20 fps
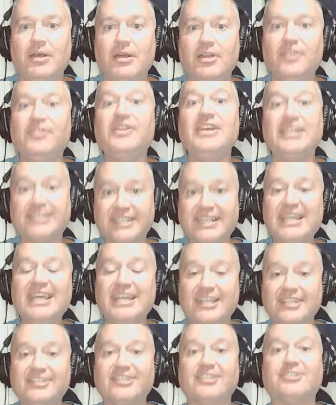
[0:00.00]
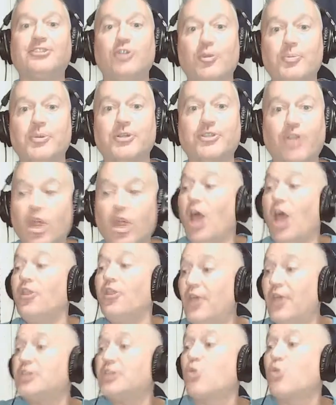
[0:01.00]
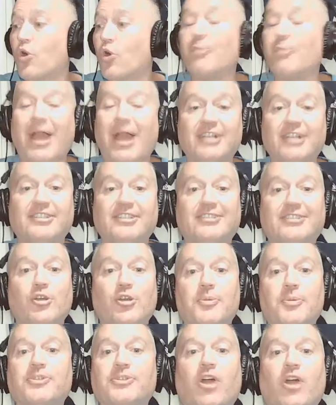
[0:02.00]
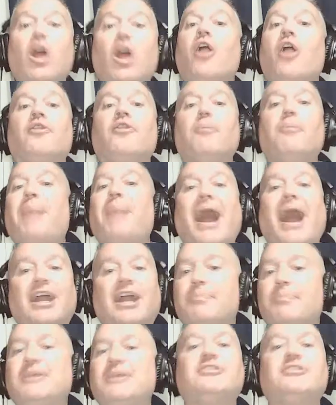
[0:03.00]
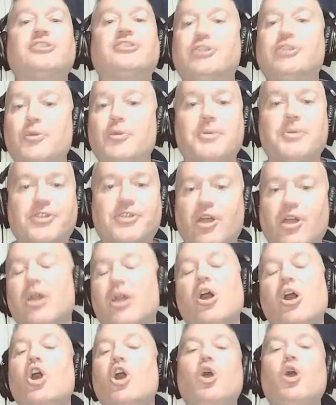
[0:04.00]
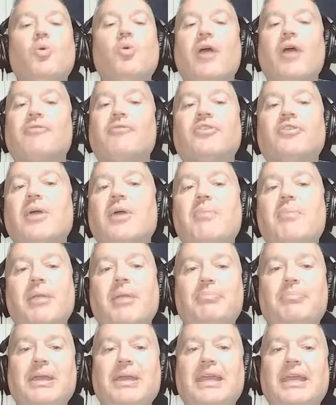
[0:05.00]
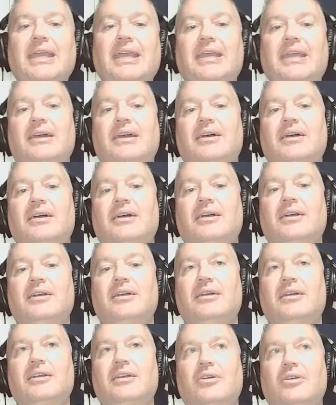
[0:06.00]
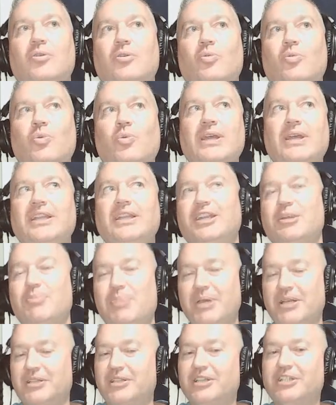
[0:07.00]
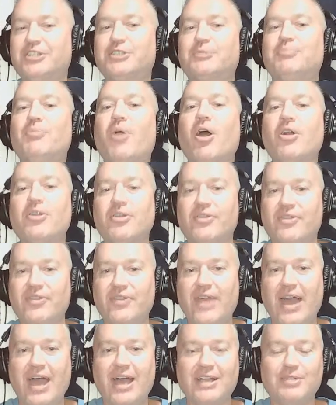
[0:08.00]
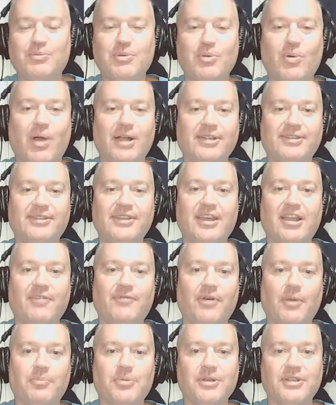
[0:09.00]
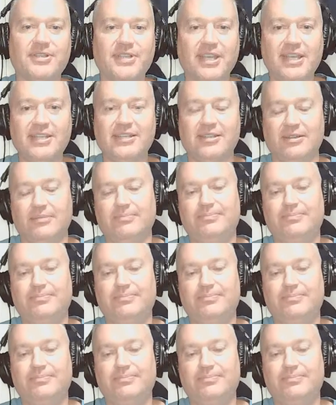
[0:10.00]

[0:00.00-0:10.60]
This kid is a superstar. This quarterback is a superstar. The backup is a superstar. Whoever they might be, we need to be a little smarter than that as we watch the NFL preseason.